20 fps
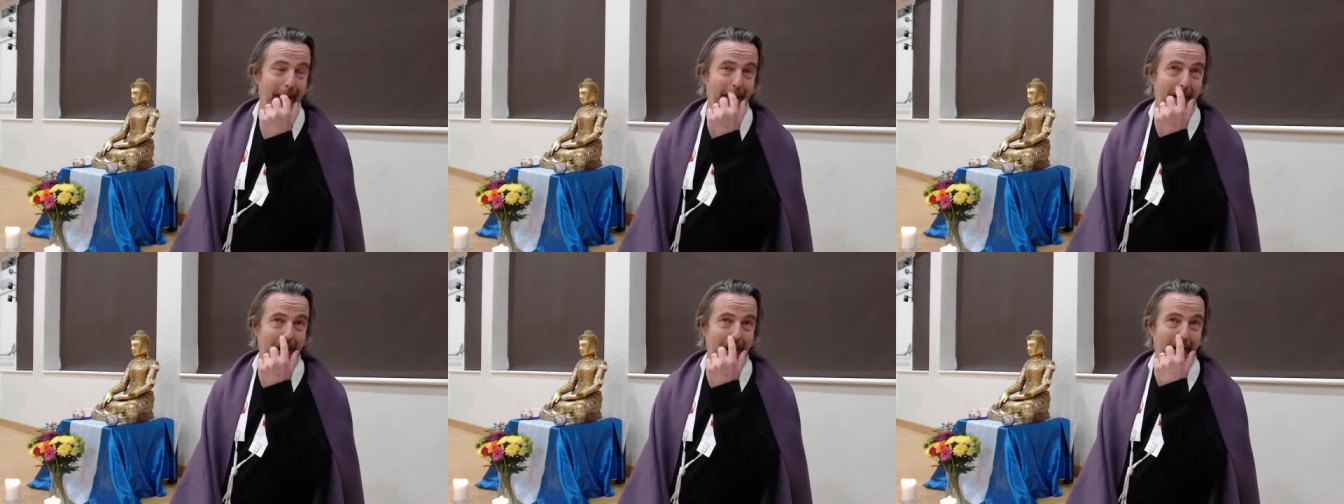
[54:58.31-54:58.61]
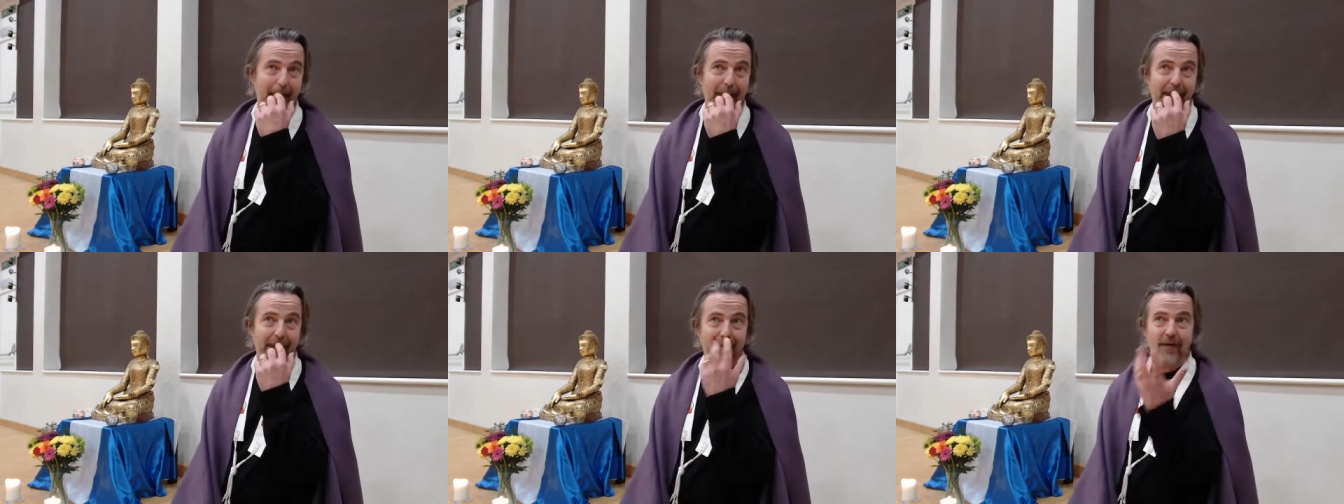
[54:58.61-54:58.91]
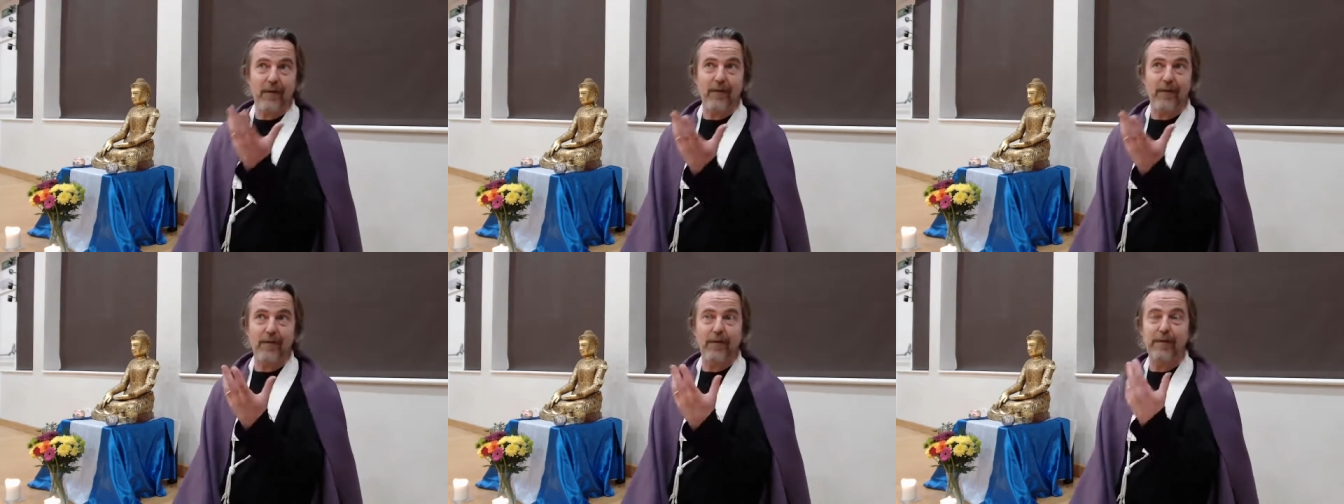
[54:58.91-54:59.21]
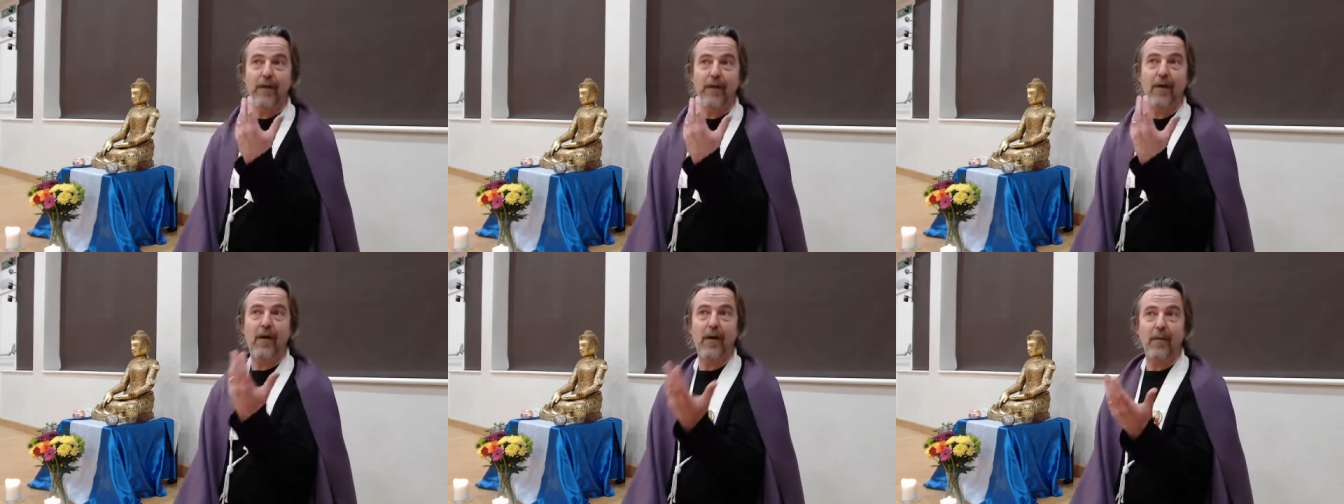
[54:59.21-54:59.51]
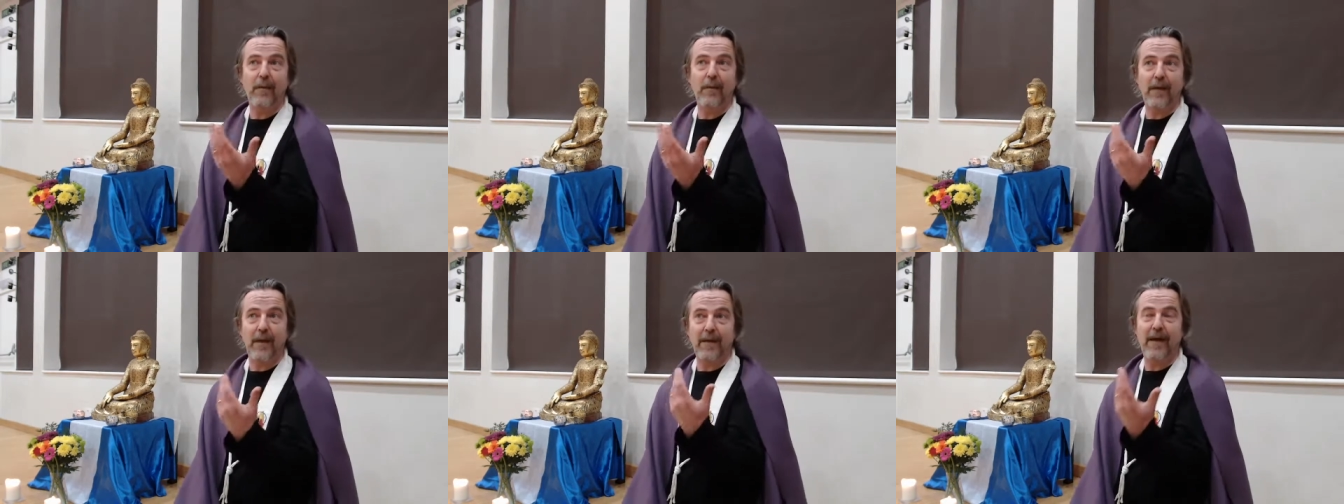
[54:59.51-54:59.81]
and that they're sort of
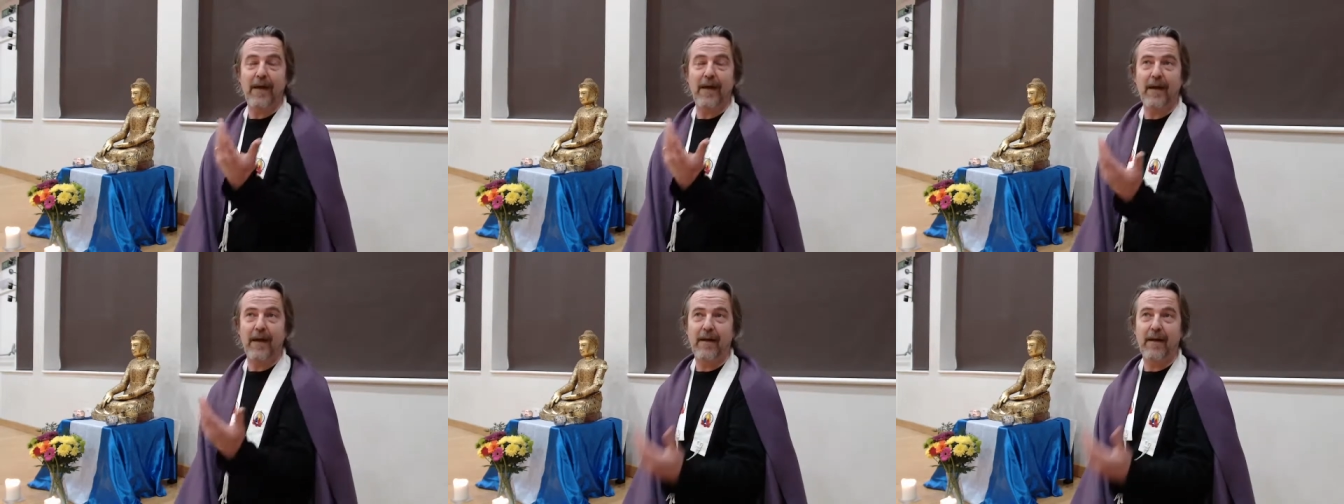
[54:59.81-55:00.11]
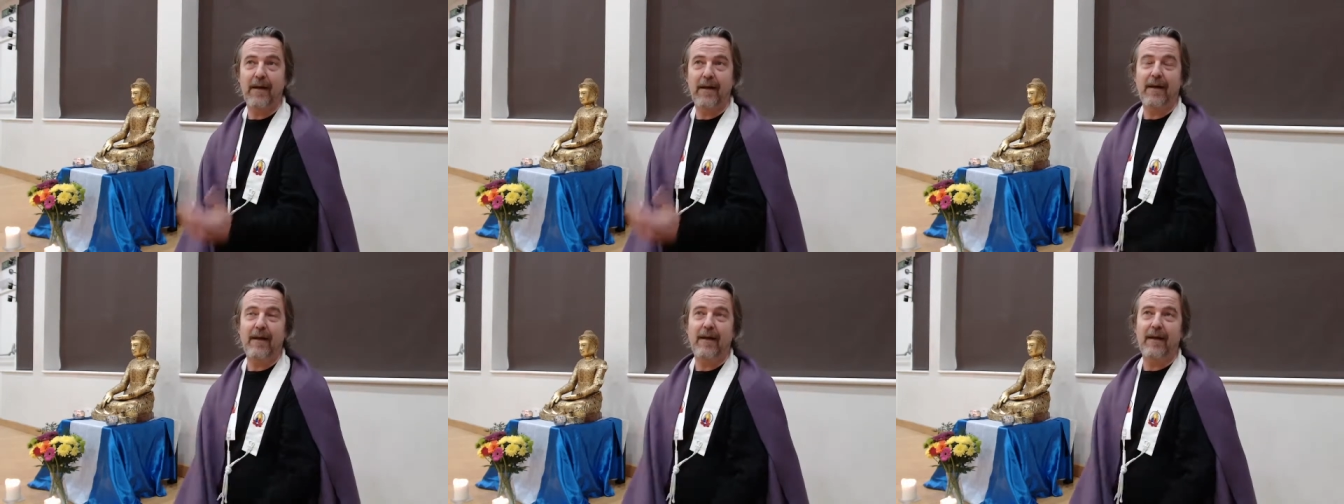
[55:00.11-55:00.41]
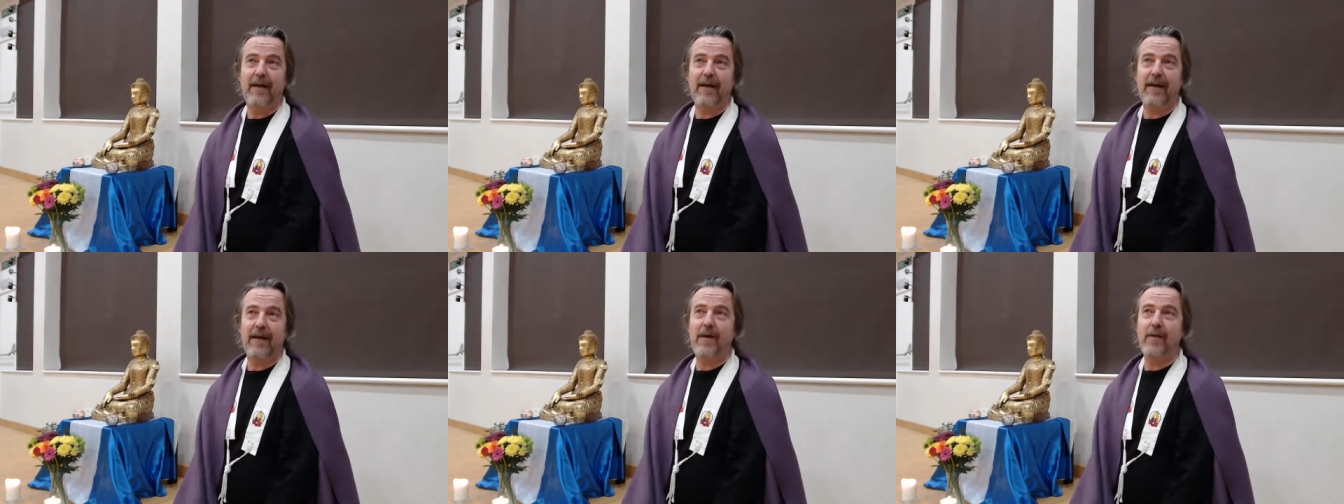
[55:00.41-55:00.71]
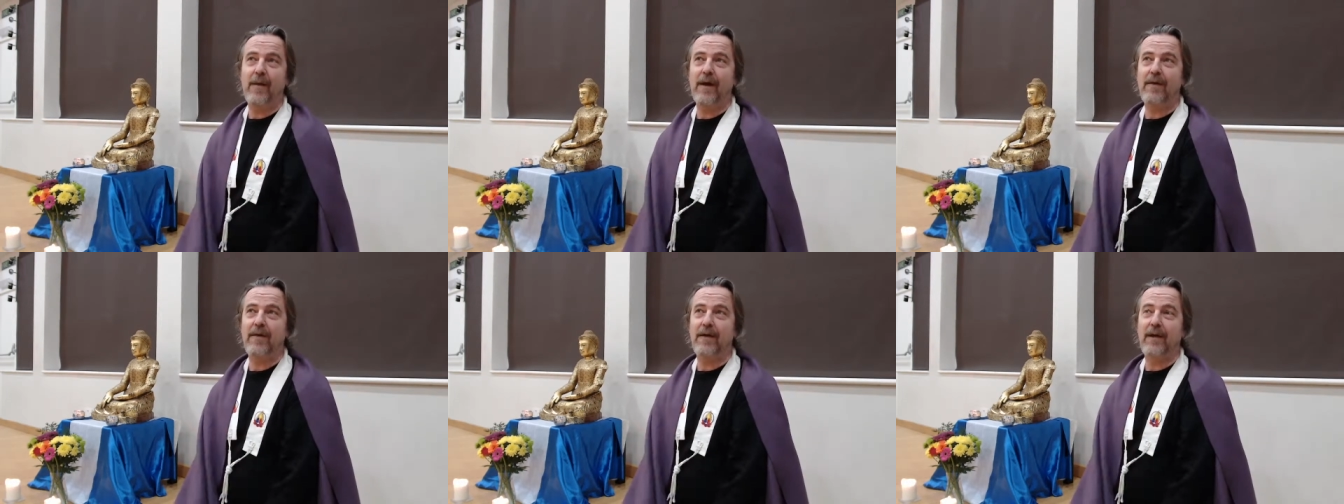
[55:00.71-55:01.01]
following that, in a way, the